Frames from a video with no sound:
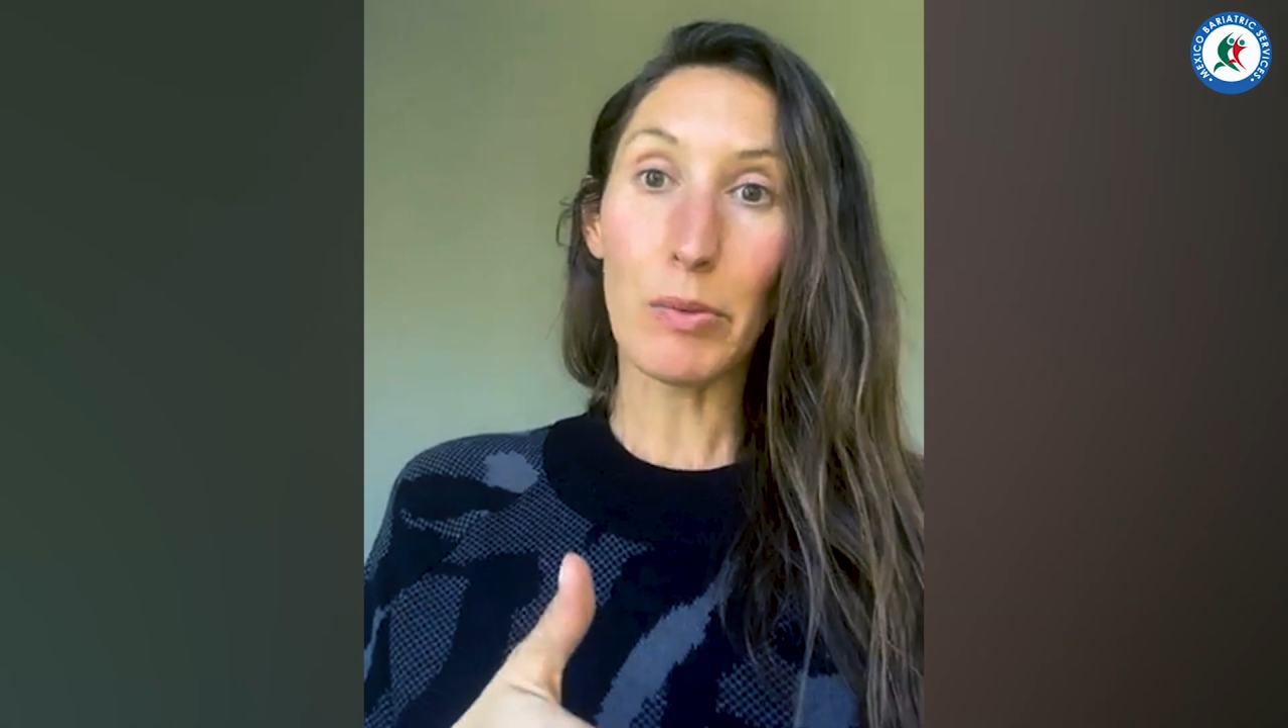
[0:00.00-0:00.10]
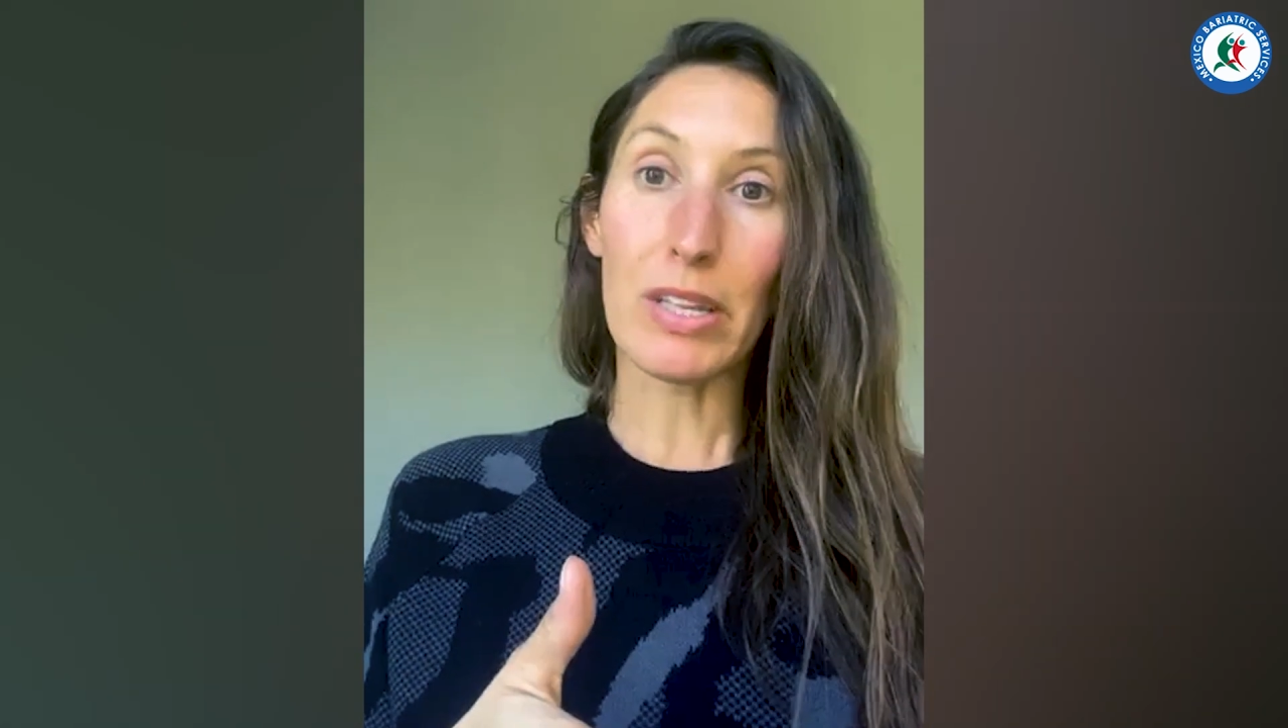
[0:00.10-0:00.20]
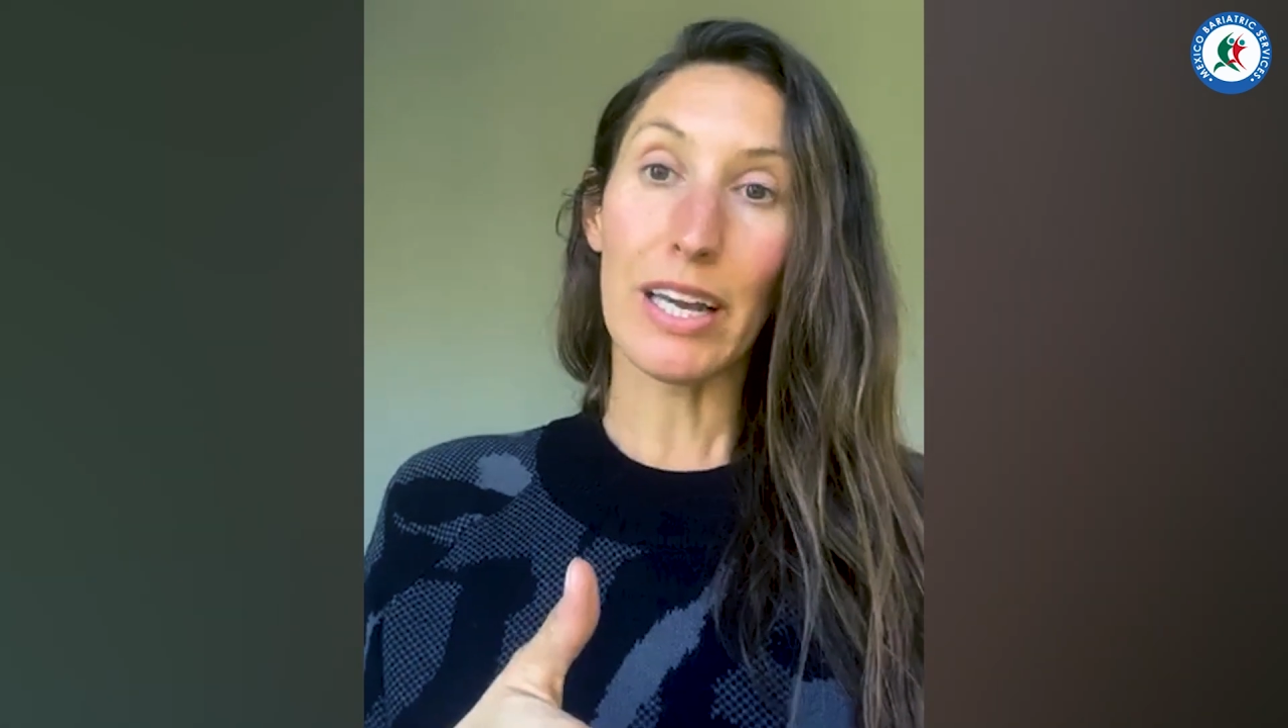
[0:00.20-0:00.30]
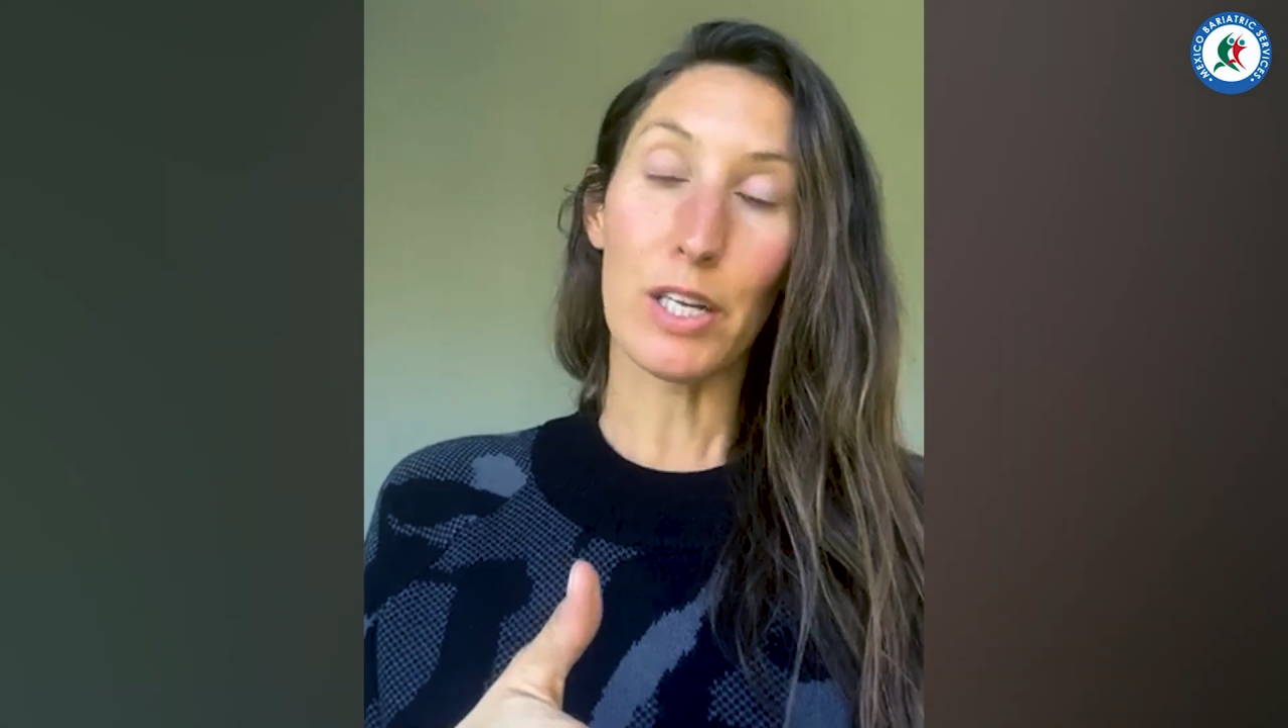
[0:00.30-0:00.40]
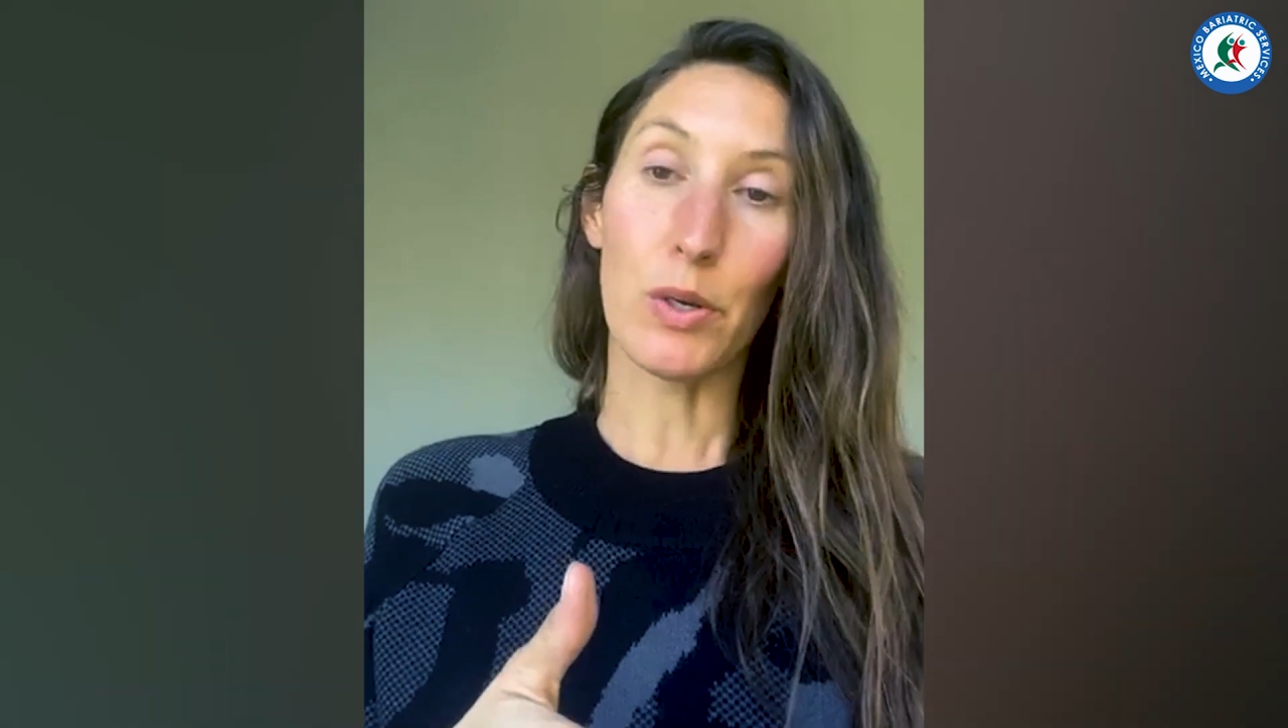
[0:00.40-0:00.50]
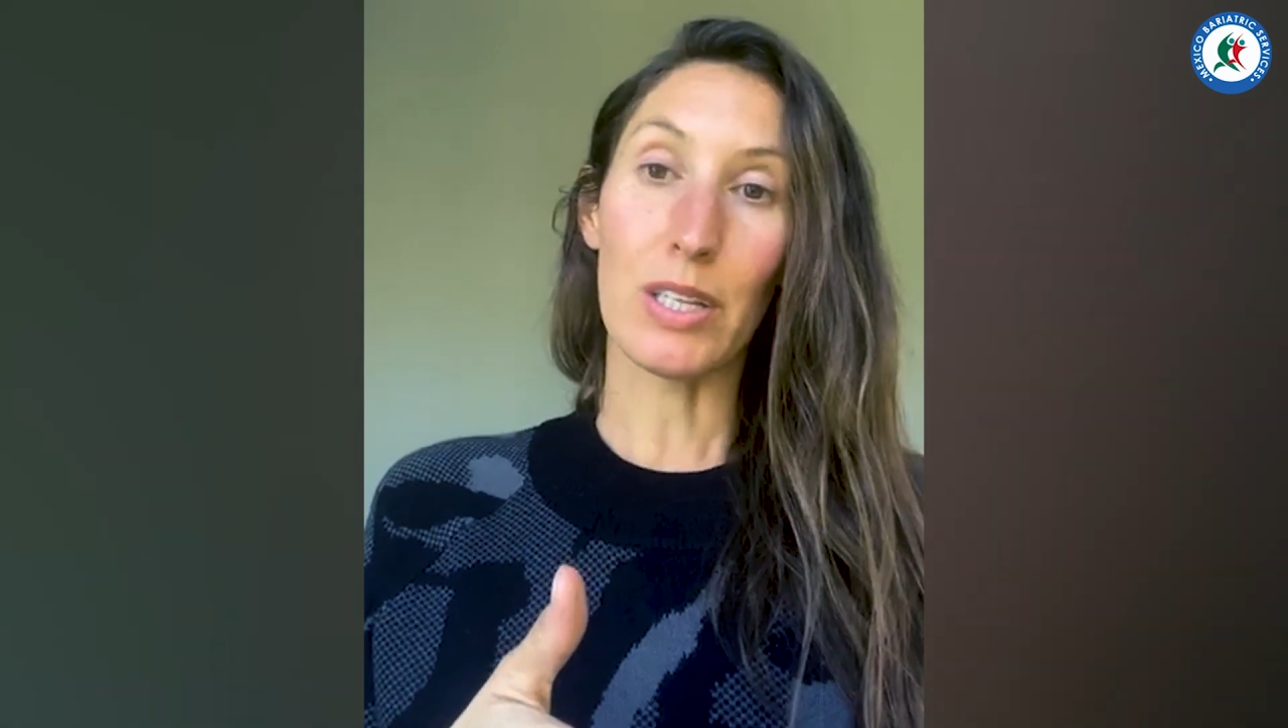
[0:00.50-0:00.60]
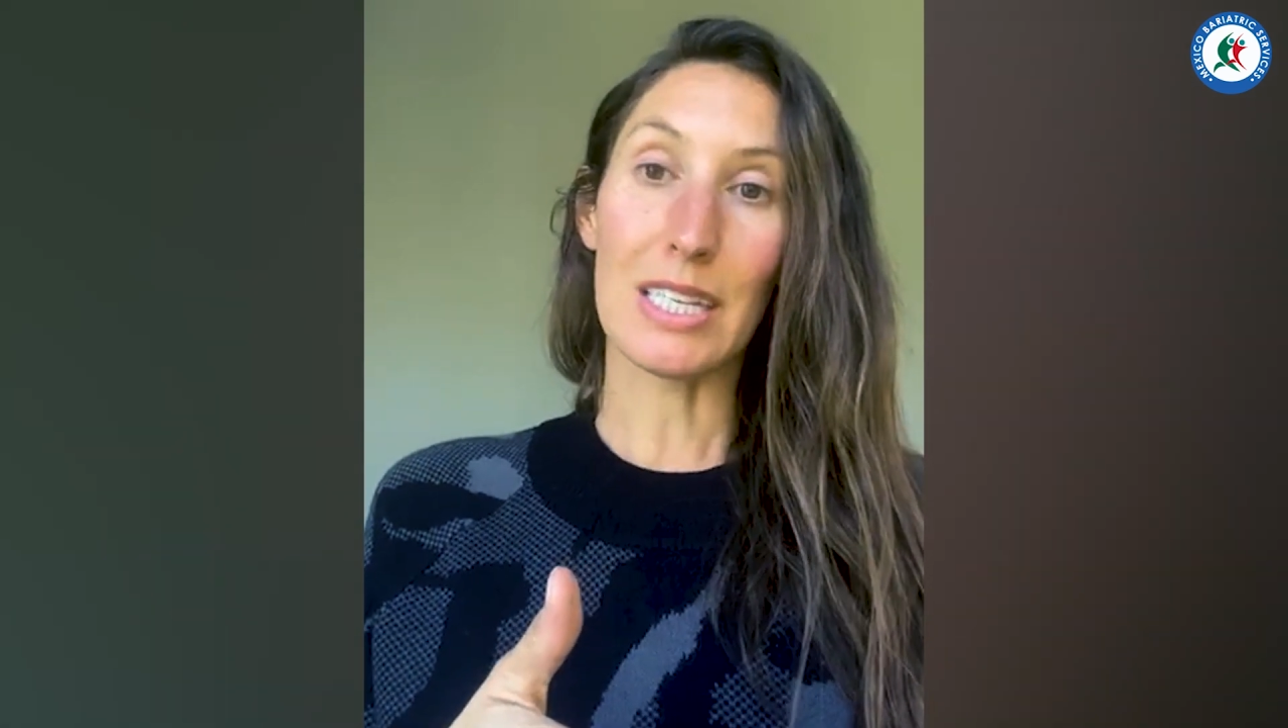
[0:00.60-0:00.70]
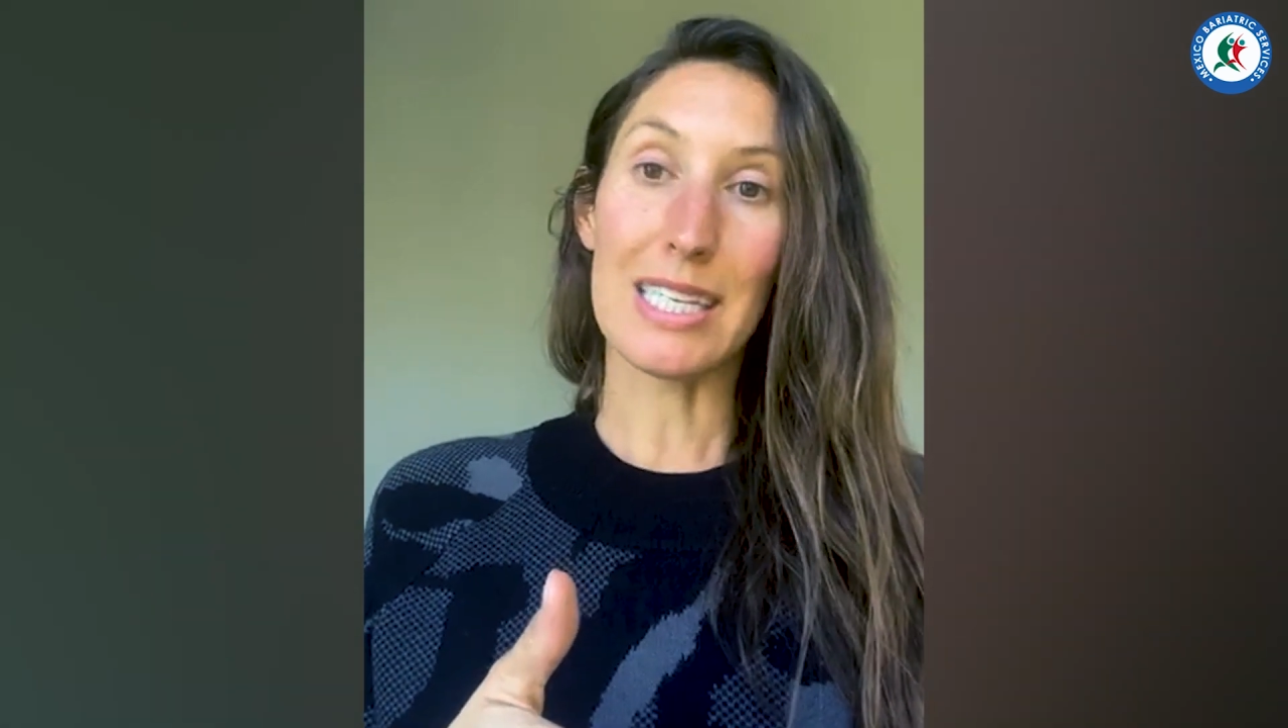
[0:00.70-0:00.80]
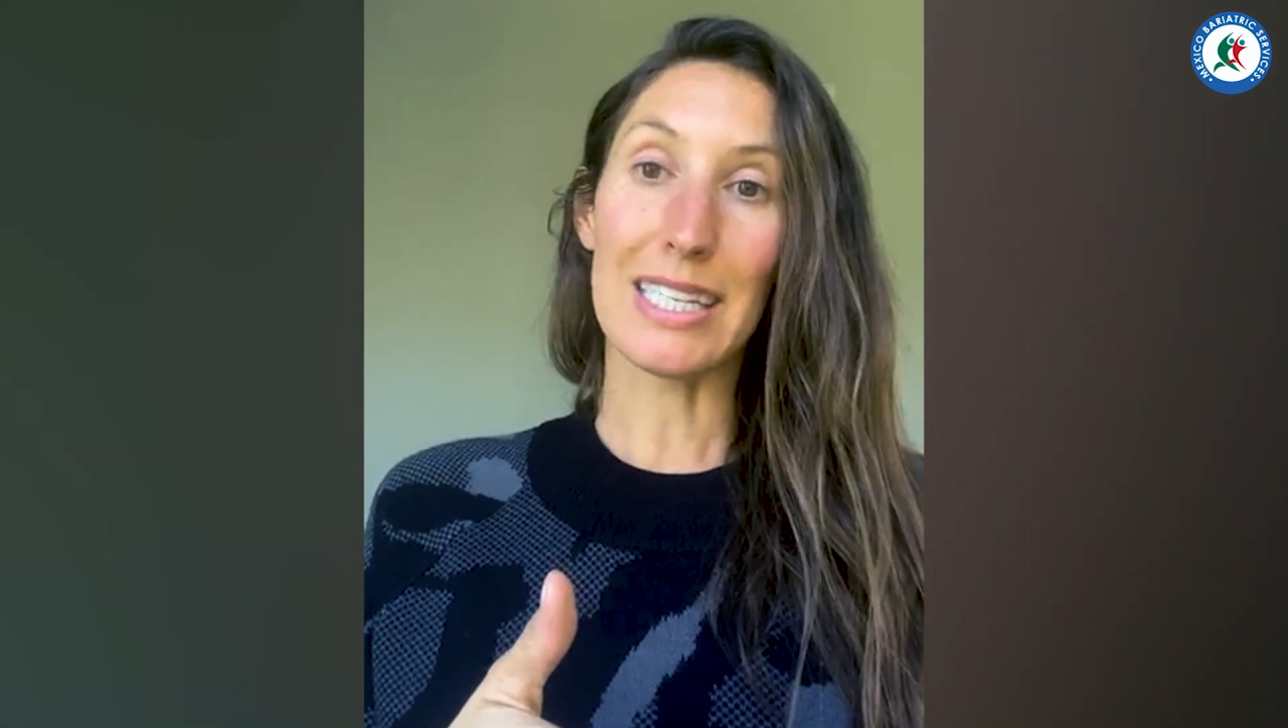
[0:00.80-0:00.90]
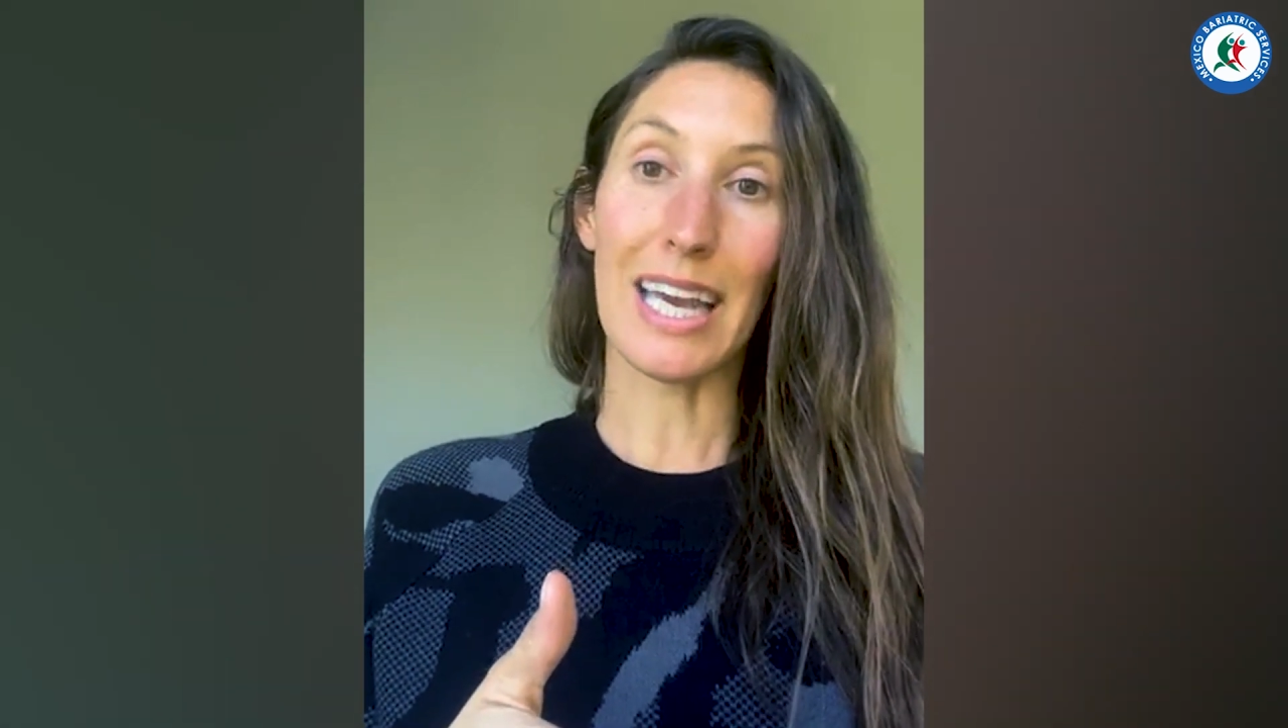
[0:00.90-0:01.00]
we'd like you to at
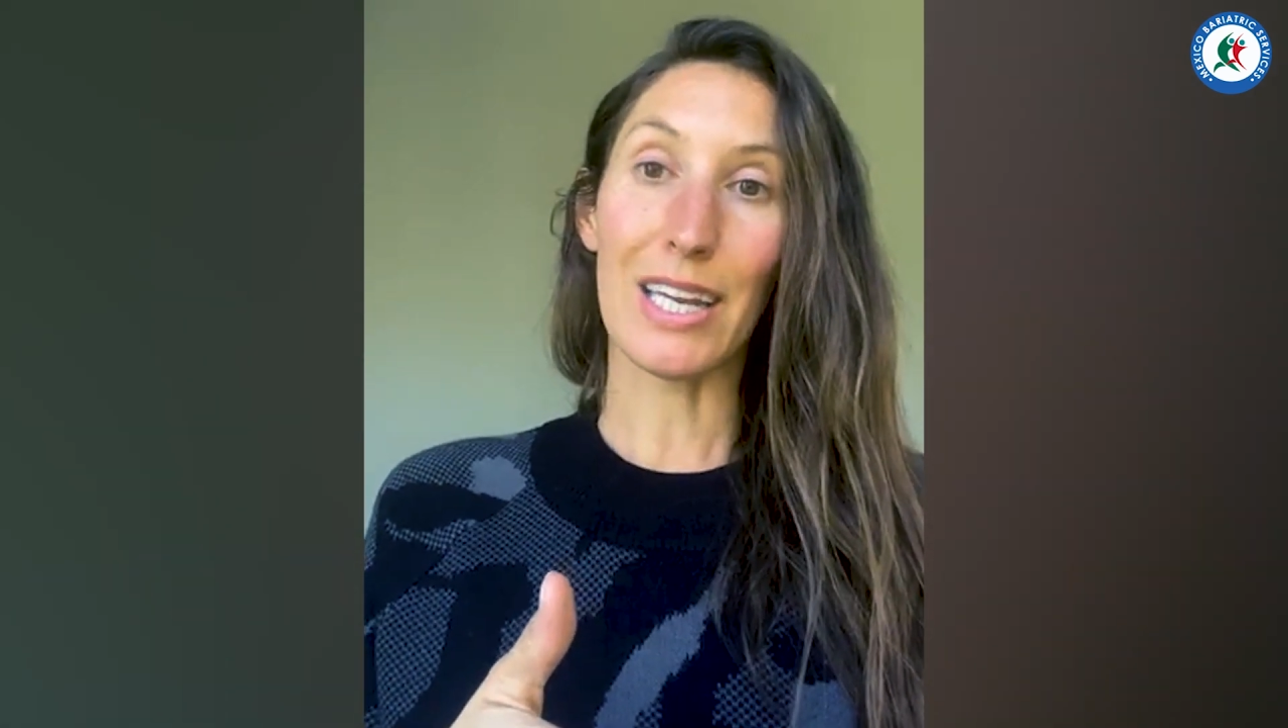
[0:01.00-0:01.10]
least get,